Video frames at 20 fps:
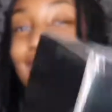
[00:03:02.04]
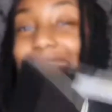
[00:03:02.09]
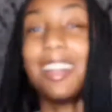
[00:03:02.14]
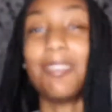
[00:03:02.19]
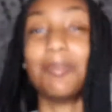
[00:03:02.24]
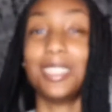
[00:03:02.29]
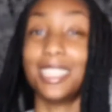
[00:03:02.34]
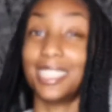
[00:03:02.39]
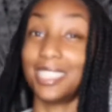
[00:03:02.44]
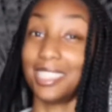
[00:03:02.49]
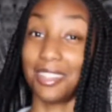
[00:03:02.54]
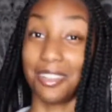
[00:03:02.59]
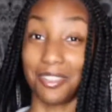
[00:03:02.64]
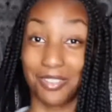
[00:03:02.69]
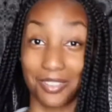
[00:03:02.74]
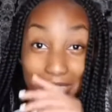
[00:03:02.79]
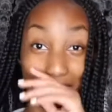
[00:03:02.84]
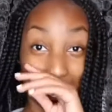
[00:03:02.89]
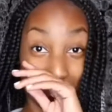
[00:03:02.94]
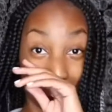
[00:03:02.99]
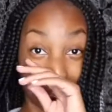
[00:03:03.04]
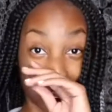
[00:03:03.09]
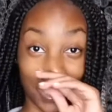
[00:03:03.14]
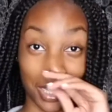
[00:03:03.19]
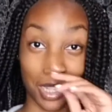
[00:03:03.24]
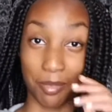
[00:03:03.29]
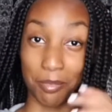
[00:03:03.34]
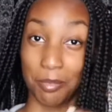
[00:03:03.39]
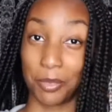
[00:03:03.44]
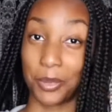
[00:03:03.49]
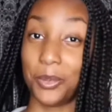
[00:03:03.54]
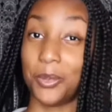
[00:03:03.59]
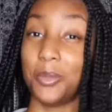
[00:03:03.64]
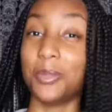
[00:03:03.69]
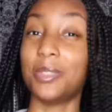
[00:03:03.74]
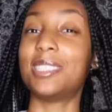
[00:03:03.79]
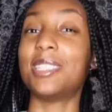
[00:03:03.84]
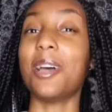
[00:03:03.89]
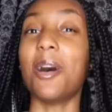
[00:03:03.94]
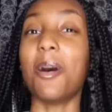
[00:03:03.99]
I'm just in the reading freaking
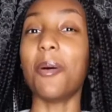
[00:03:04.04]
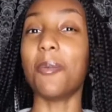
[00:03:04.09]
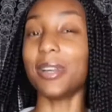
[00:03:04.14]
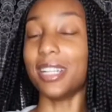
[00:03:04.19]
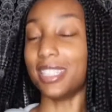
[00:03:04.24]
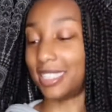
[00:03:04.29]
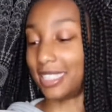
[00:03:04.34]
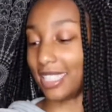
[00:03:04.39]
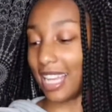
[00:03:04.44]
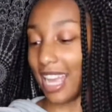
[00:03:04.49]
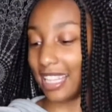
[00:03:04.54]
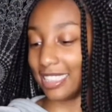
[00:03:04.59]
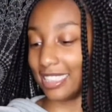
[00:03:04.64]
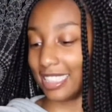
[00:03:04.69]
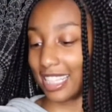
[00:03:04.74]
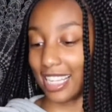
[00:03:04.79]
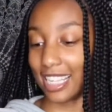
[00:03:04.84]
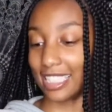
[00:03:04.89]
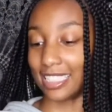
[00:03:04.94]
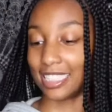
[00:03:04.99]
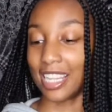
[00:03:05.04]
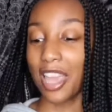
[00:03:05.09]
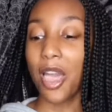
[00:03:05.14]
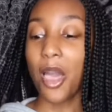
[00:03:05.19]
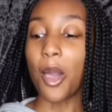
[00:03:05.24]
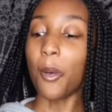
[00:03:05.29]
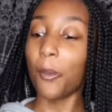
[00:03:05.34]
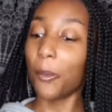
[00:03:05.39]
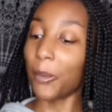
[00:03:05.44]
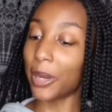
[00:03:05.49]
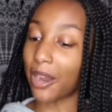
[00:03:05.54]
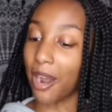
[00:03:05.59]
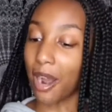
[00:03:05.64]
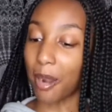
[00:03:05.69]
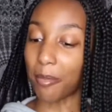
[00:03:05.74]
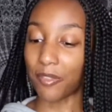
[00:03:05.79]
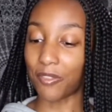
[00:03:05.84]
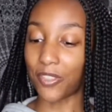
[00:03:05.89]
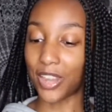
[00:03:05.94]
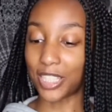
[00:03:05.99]
mood. So what it says is, we are
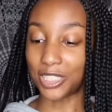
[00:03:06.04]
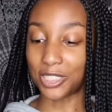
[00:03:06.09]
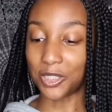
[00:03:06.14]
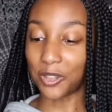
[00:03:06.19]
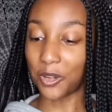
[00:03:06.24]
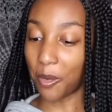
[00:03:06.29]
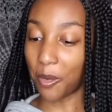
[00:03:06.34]
a professional